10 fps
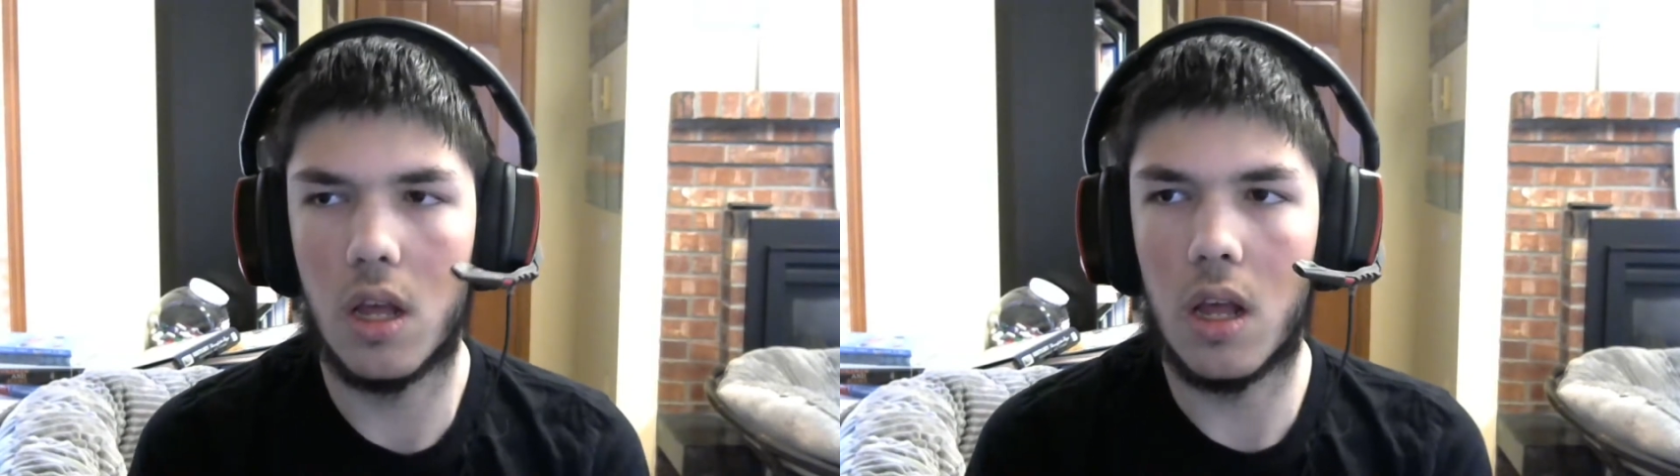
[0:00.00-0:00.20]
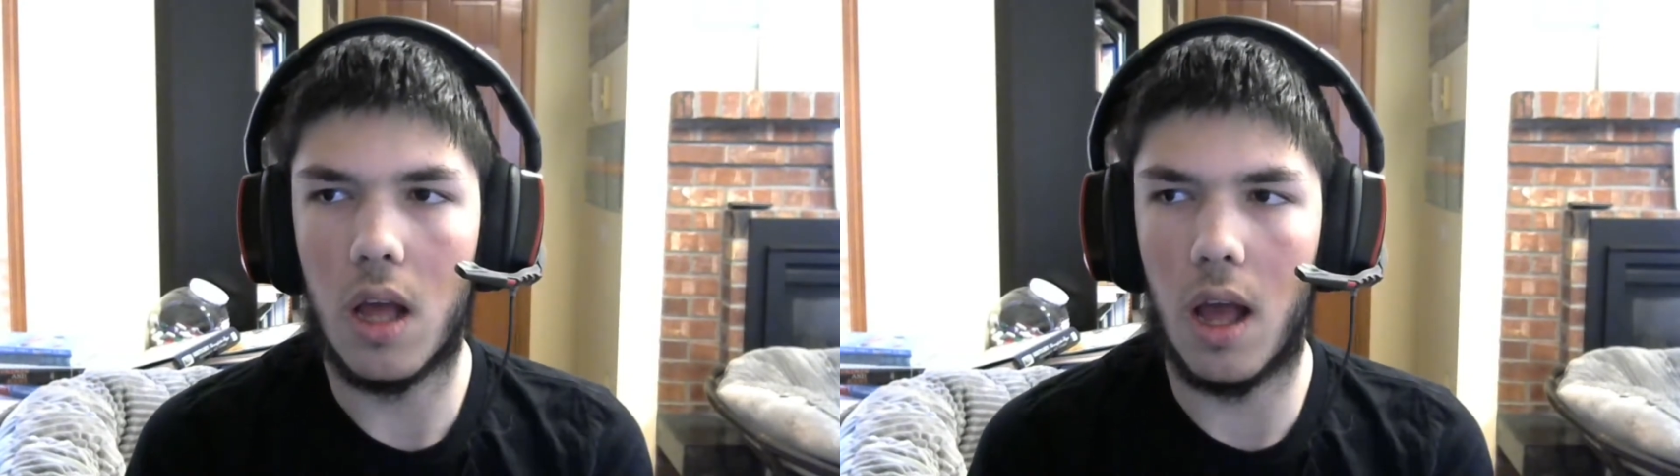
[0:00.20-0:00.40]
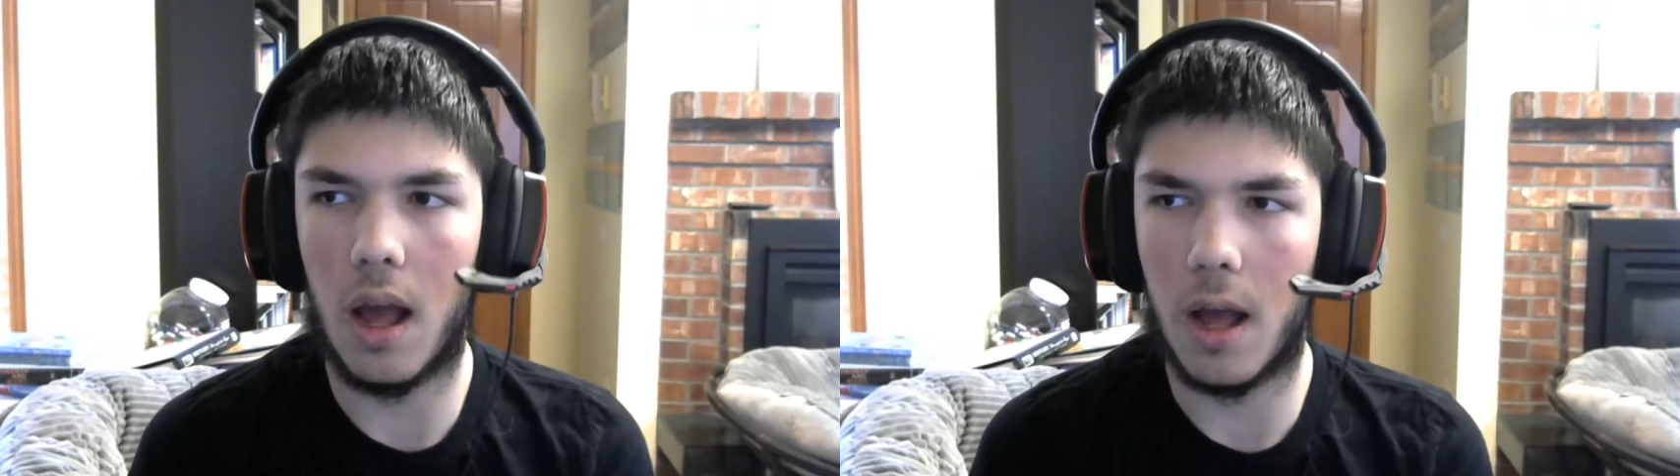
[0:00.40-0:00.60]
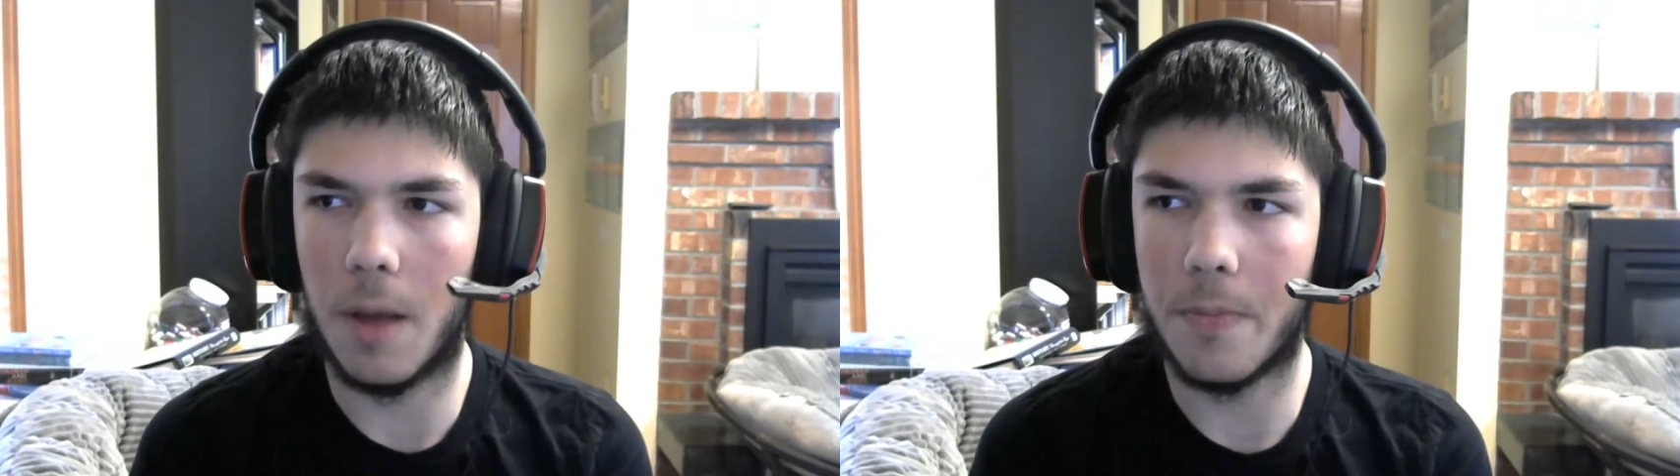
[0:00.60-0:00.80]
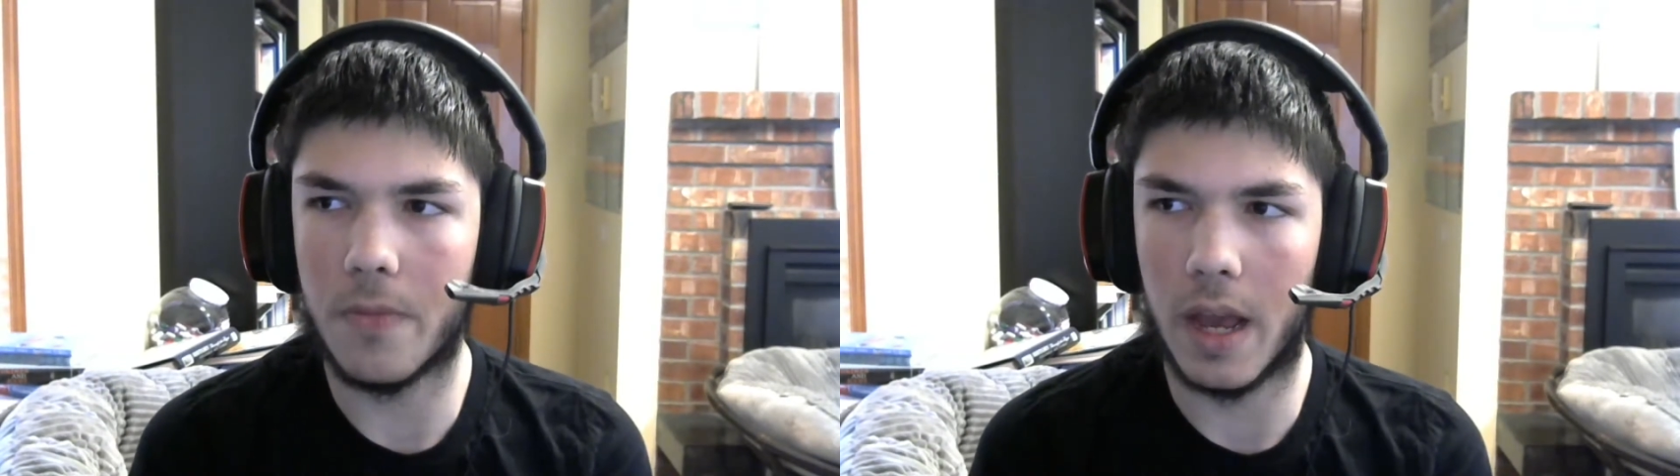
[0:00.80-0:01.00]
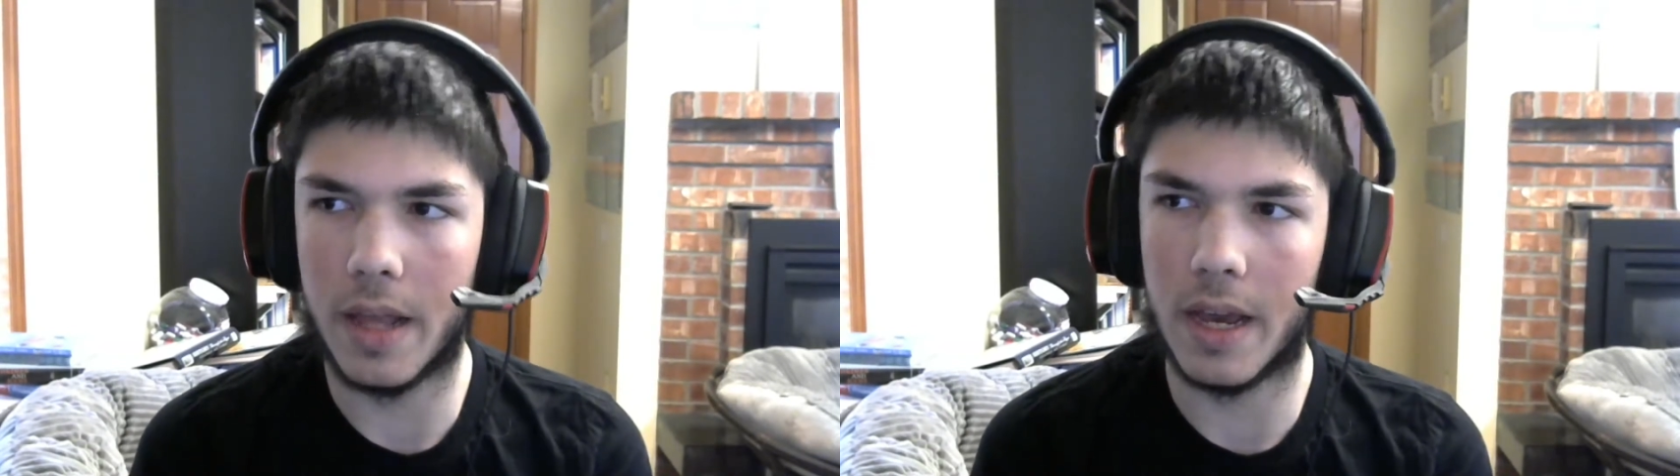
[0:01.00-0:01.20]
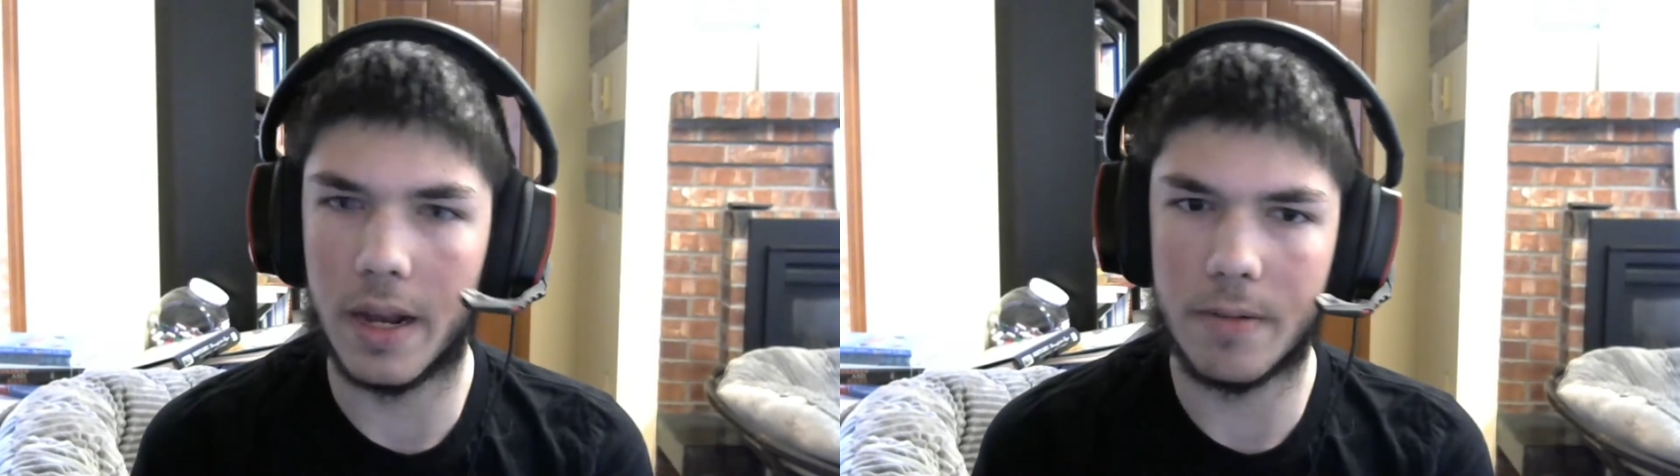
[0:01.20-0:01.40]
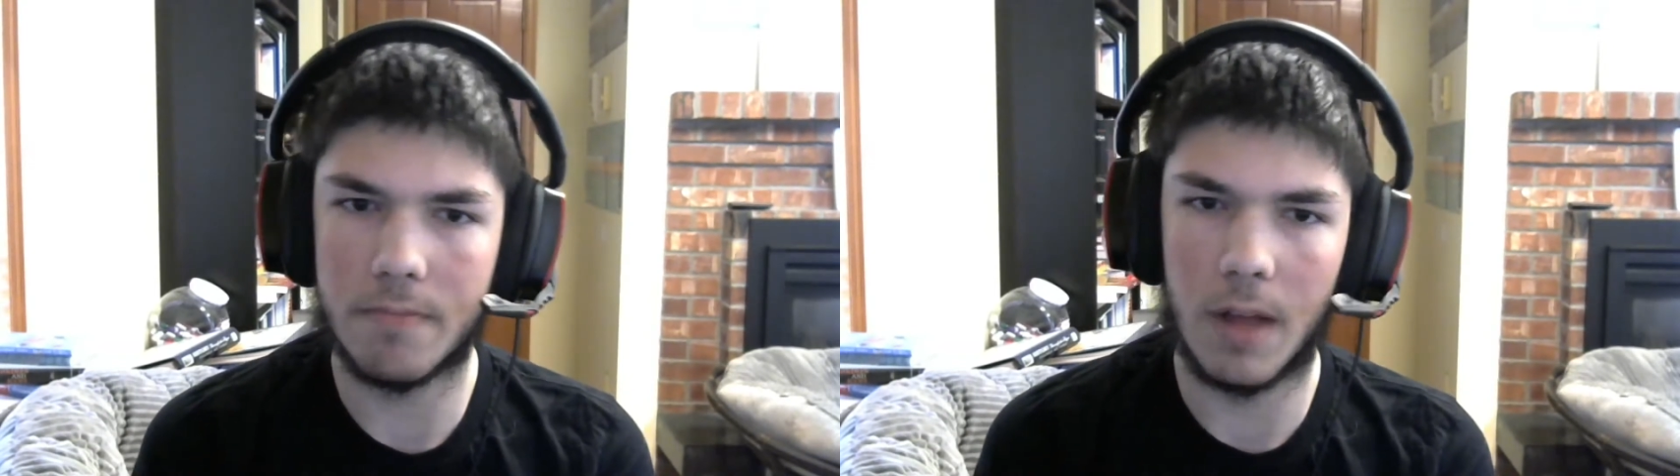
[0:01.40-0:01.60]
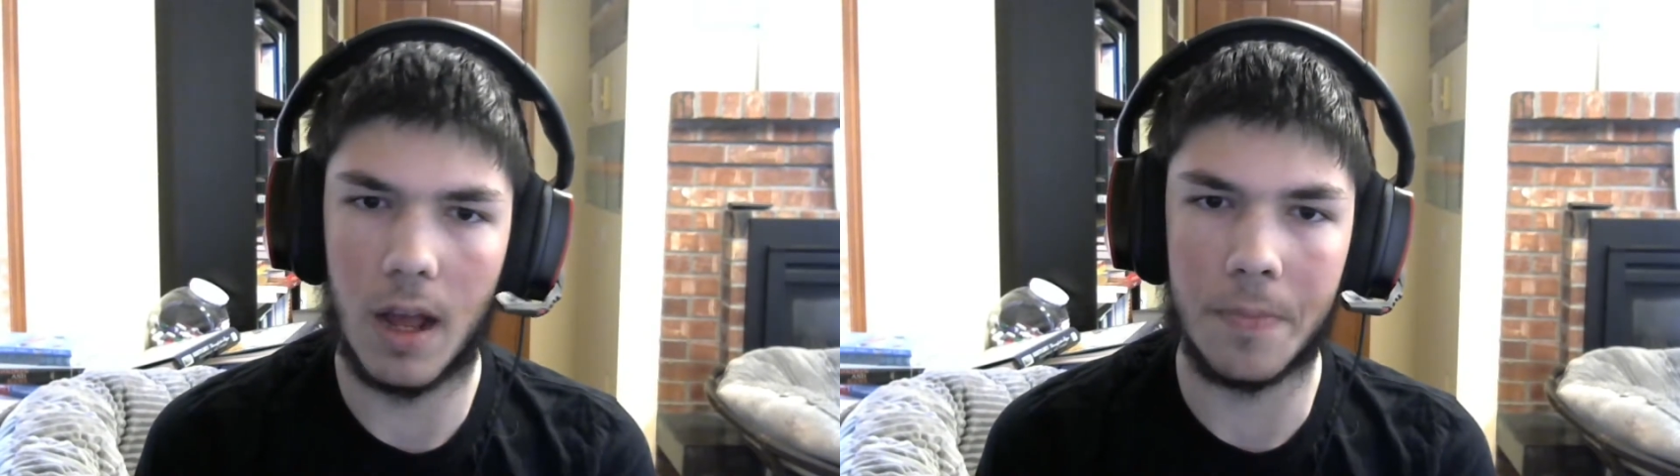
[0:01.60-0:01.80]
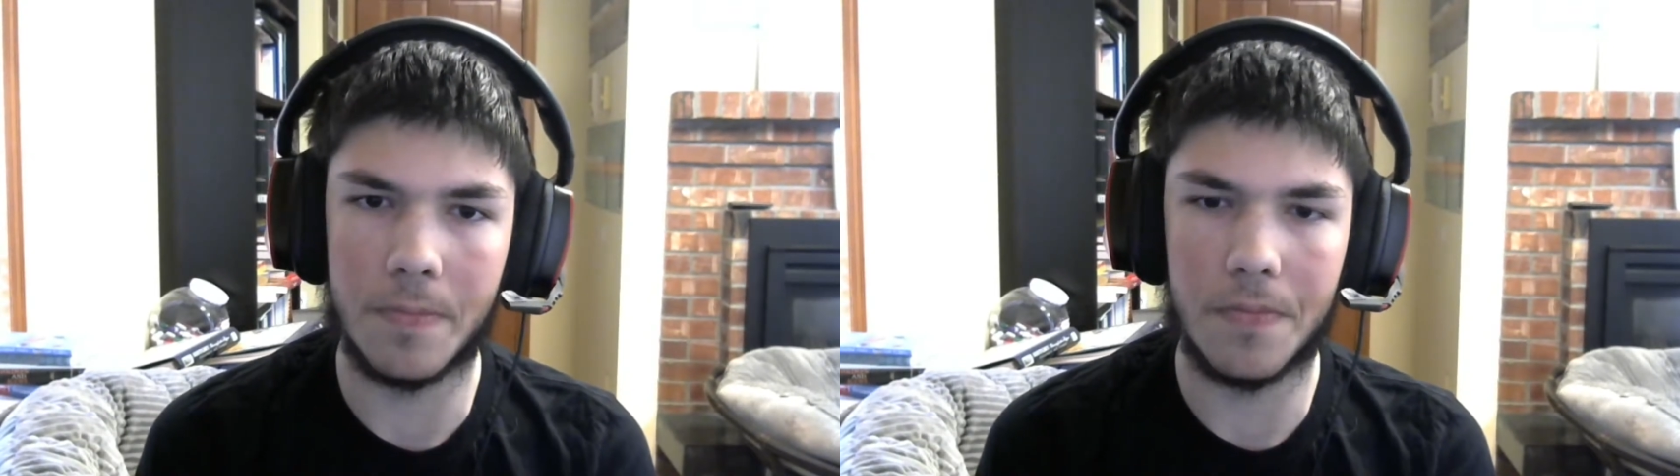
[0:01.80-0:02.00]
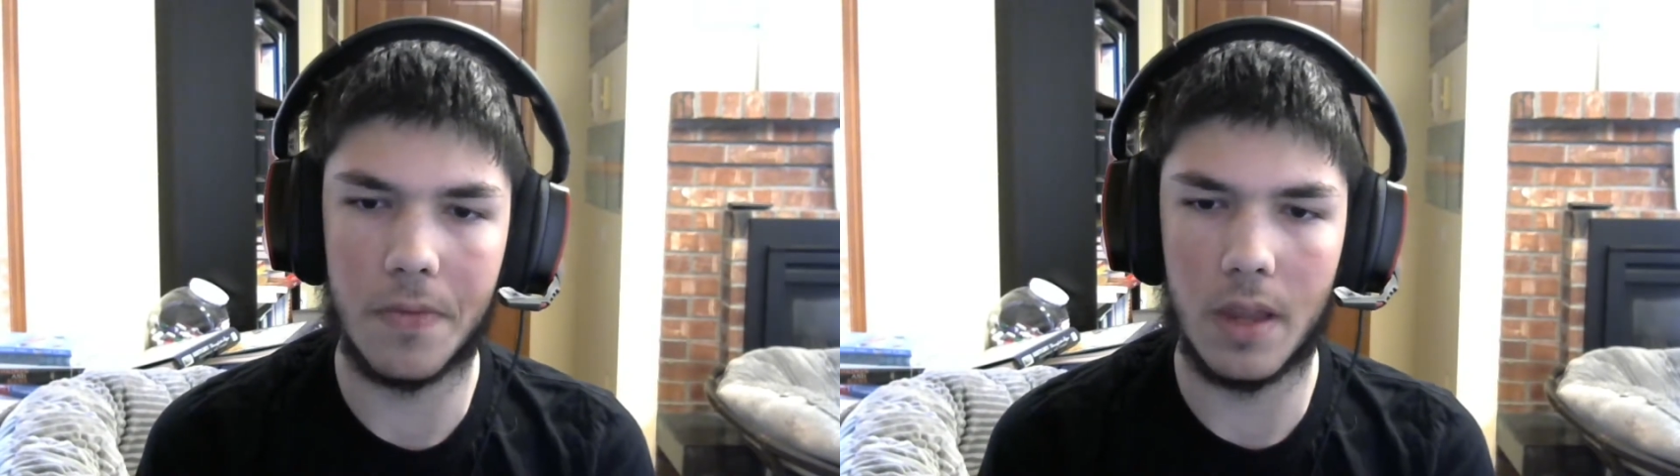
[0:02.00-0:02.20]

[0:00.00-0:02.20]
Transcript: and then I'm